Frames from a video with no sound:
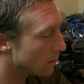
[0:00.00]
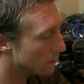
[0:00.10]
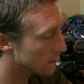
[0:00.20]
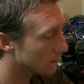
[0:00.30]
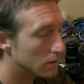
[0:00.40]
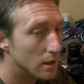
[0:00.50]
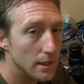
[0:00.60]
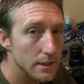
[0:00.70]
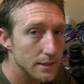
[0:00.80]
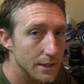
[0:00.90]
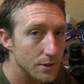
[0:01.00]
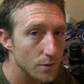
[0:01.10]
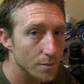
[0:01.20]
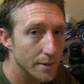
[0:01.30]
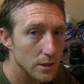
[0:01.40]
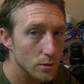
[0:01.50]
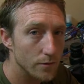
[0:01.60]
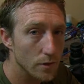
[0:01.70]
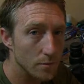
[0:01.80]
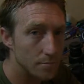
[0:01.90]
So stay tuned for my next
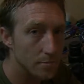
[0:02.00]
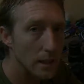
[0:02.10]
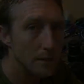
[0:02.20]
review. Bye.